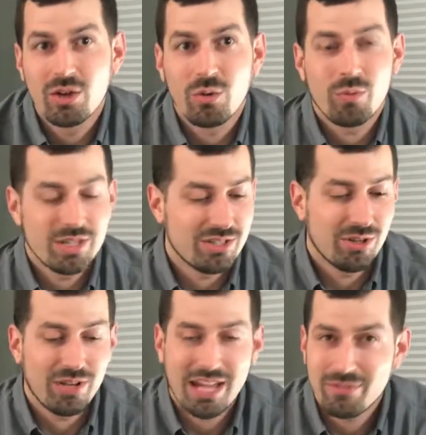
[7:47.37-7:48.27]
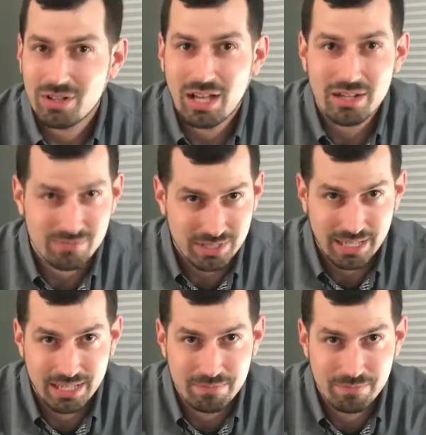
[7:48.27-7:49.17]
We don't have a lot of
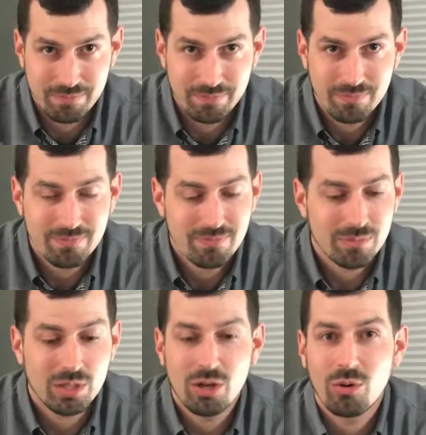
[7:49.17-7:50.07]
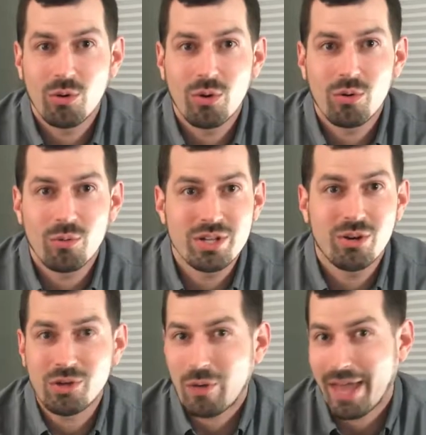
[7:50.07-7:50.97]
time. We
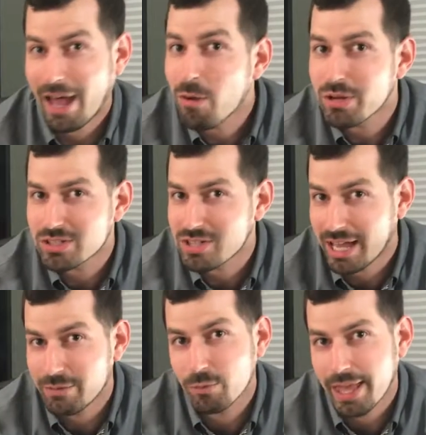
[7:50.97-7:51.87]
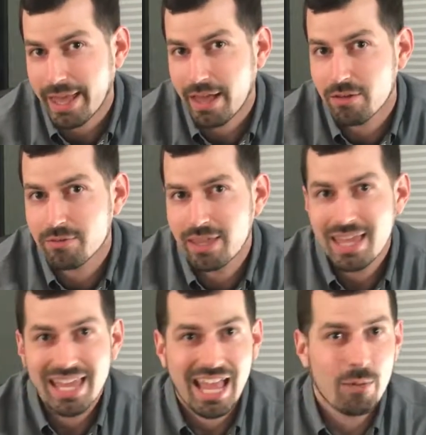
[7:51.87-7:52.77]
don't know how much time we have,
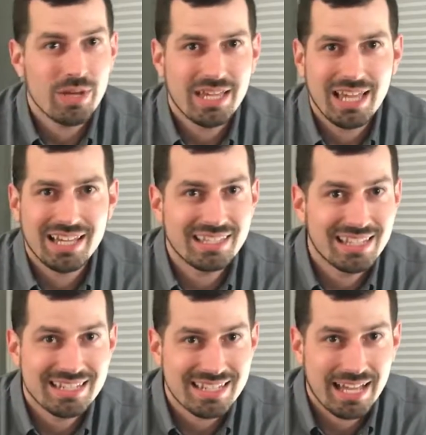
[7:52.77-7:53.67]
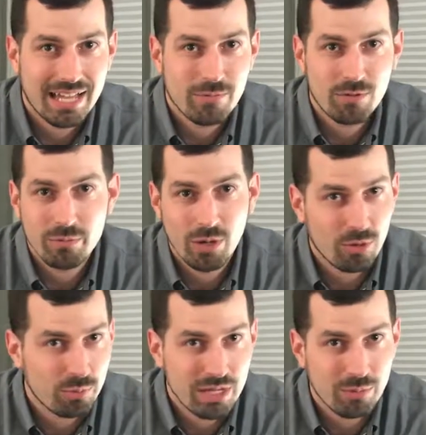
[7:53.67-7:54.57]
and we can't get time from
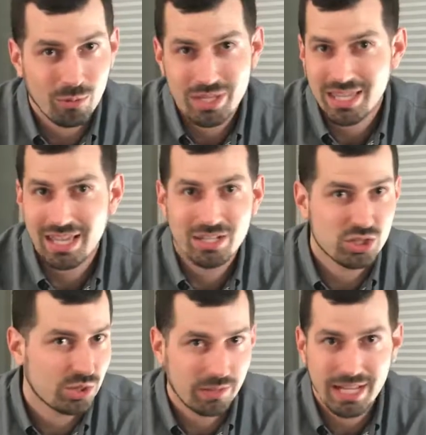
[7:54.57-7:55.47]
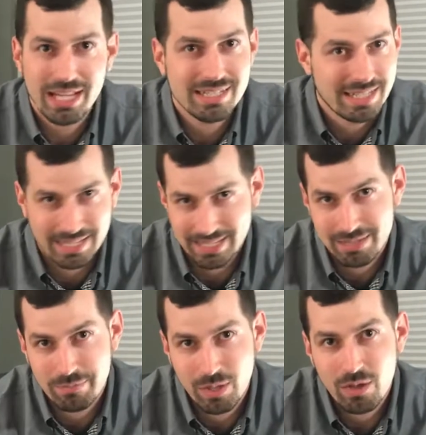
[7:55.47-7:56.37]
other people. We can't trade
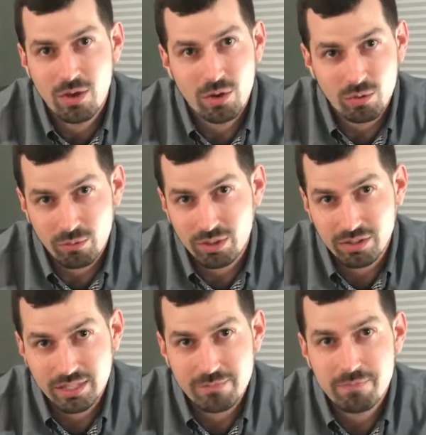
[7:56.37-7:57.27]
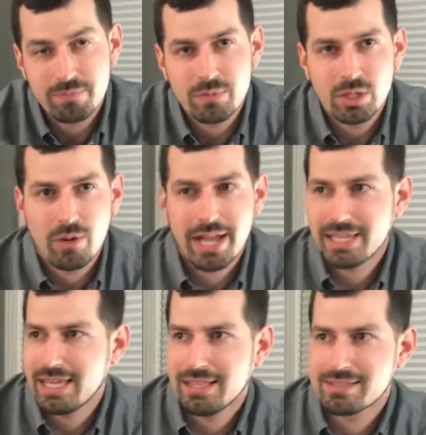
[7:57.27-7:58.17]
time, really. I
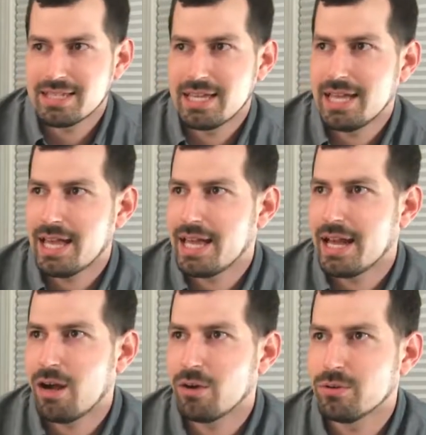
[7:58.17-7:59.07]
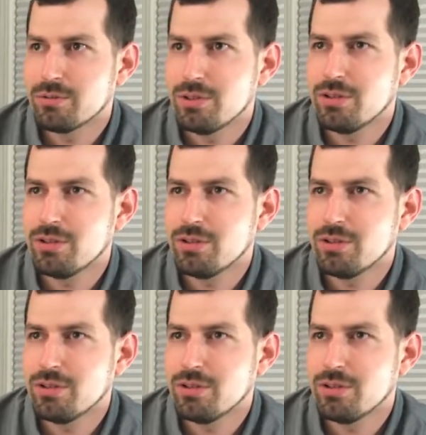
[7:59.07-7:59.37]
can't say, hey, I'll